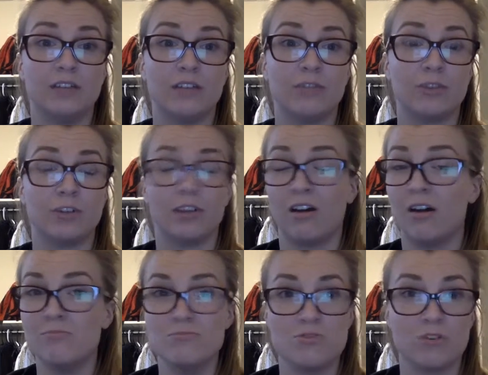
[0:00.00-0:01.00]
have learned a
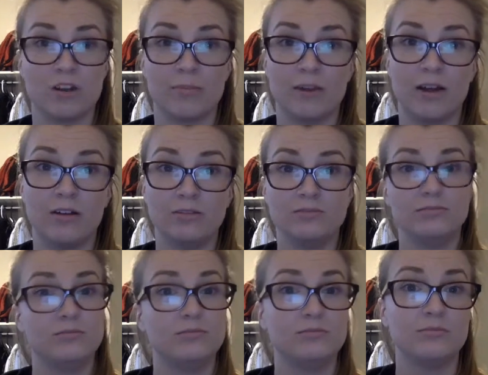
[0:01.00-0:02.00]
lot more about
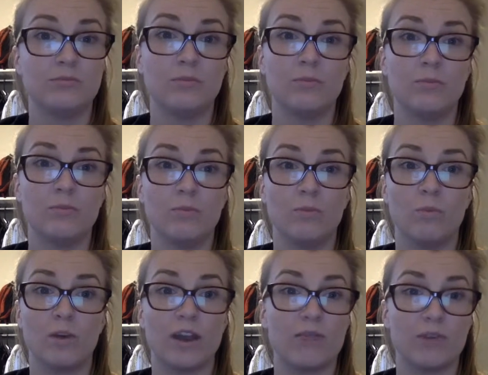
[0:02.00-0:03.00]

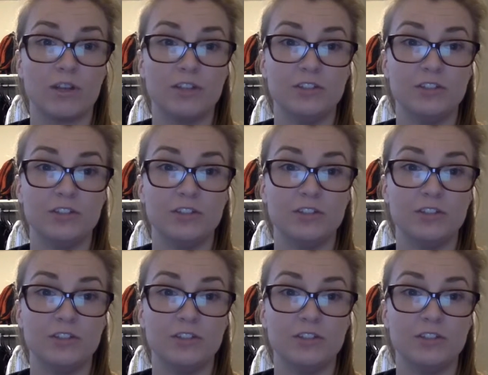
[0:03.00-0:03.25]
what I want to